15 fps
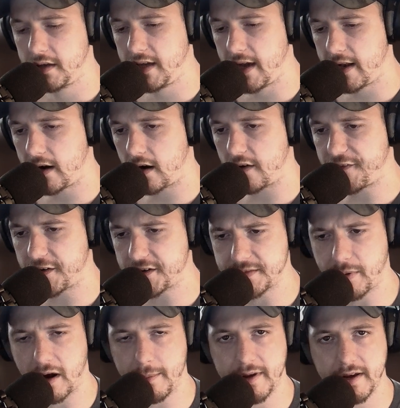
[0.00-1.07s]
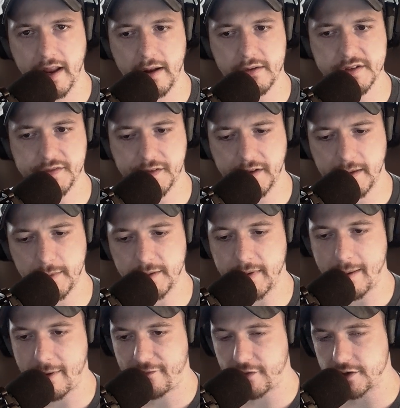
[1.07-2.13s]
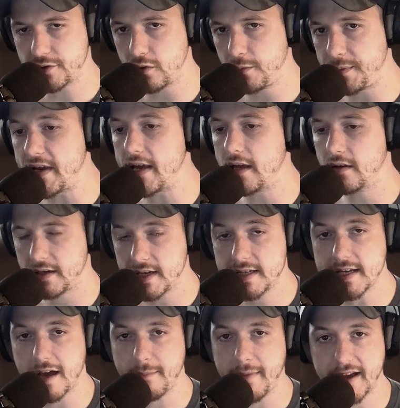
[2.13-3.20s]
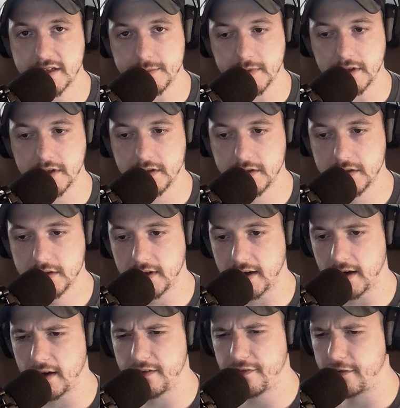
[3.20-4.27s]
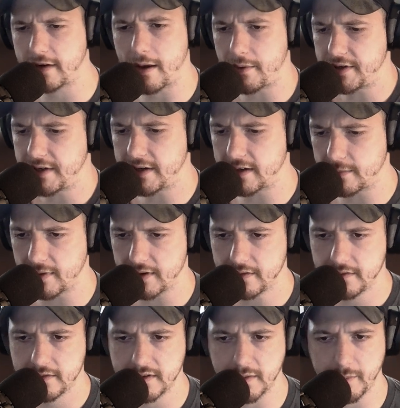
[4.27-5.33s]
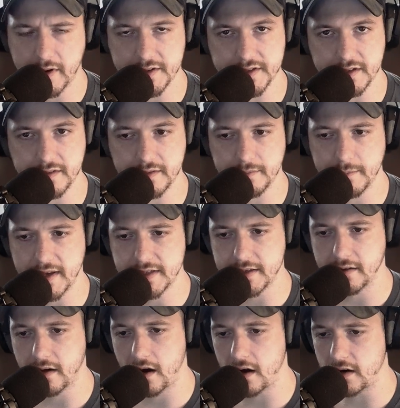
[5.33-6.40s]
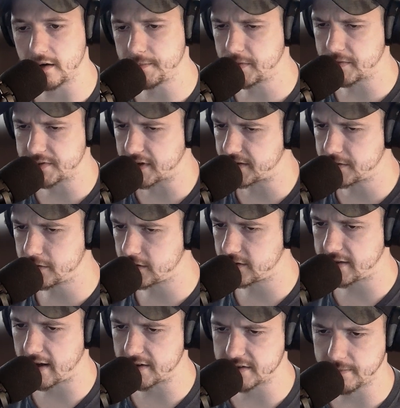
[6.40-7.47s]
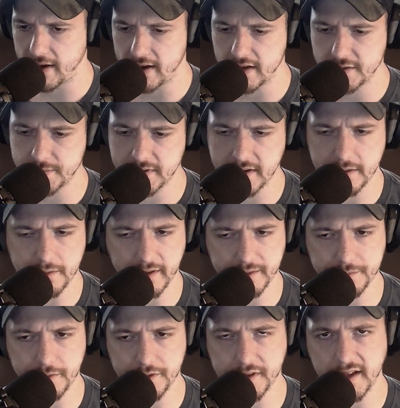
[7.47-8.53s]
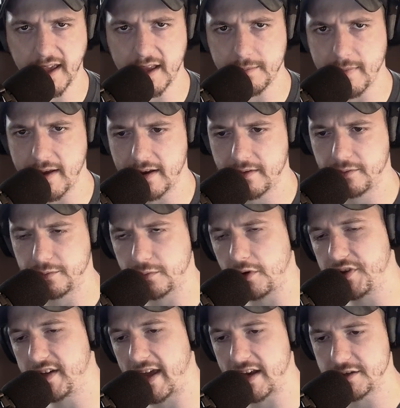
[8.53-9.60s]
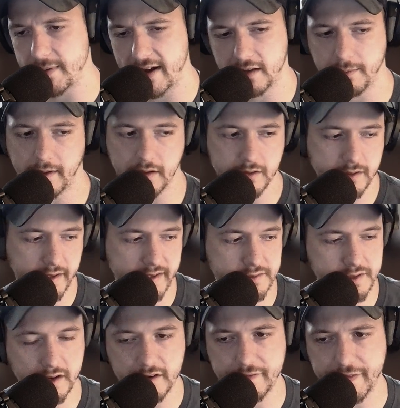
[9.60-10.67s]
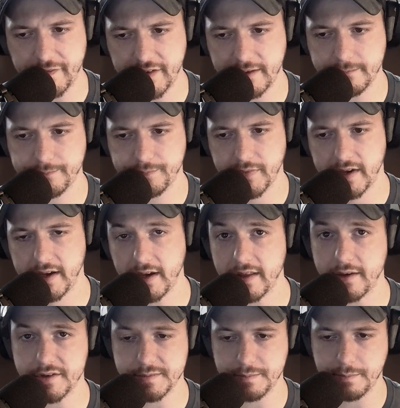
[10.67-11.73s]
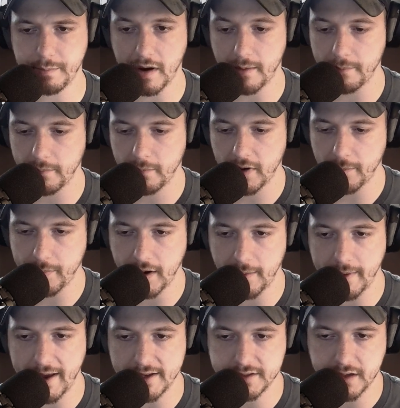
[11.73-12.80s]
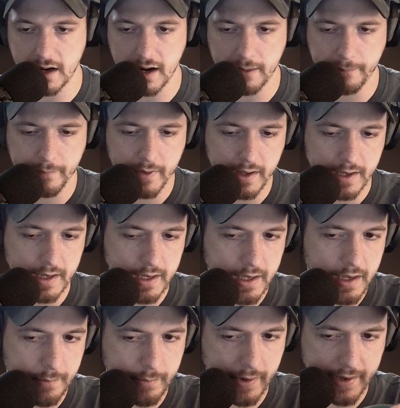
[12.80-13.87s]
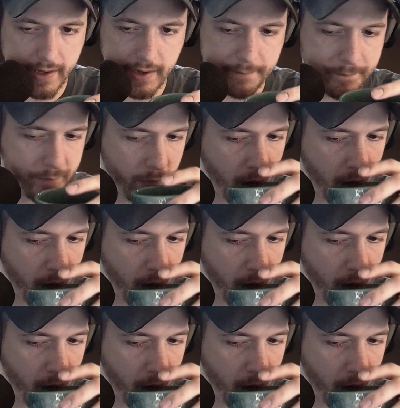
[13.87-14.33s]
get our first apartment, and I was able to buy my first hoopty, Nissan Maxima. Uh, I forgot what year, but the person messed the car up. It was like 200,000 miles, but they had like rolled the gauge back, rolled the gauge back to make it look like it was 150. And that was bum a bum ass car. But uh,